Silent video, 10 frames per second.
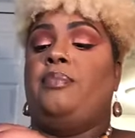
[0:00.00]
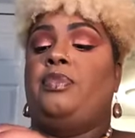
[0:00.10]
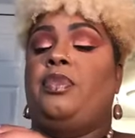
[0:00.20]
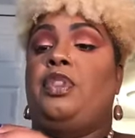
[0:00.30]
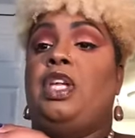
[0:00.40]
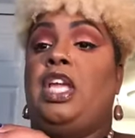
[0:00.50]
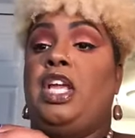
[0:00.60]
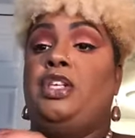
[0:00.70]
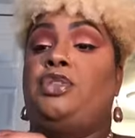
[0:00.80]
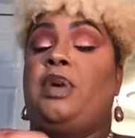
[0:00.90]

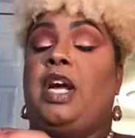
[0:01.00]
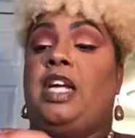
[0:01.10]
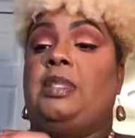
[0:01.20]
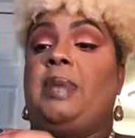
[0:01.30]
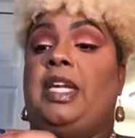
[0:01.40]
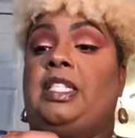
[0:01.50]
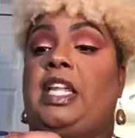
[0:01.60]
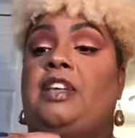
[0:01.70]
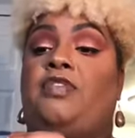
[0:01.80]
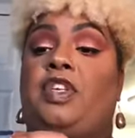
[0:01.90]
Nakia Joy Cosmetics
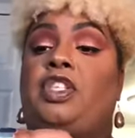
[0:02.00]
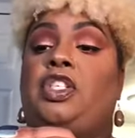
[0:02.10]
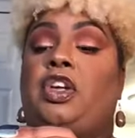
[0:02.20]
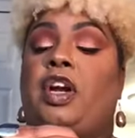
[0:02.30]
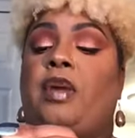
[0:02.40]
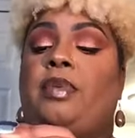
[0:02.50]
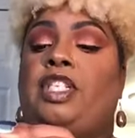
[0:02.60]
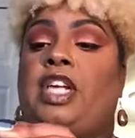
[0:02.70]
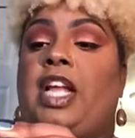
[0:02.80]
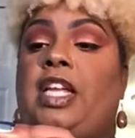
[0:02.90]
line, first she started out
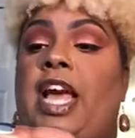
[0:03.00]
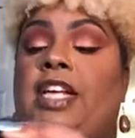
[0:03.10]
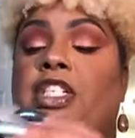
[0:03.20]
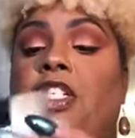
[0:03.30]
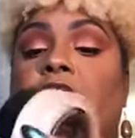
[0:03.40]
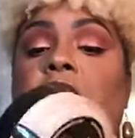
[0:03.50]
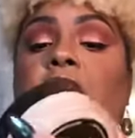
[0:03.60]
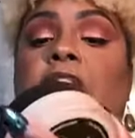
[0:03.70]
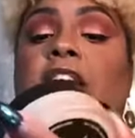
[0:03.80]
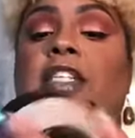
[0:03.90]
with lashes,
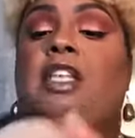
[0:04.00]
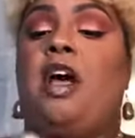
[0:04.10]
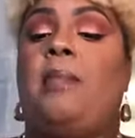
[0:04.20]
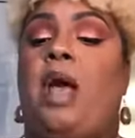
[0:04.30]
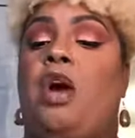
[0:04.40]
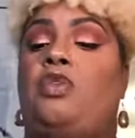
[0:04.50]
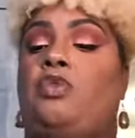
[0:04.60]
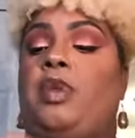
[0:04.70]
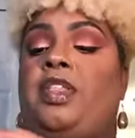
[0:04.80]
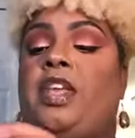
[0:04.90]
has come out
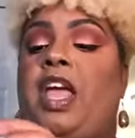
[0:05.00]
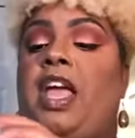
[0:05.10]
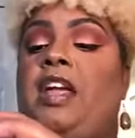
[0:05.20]
with a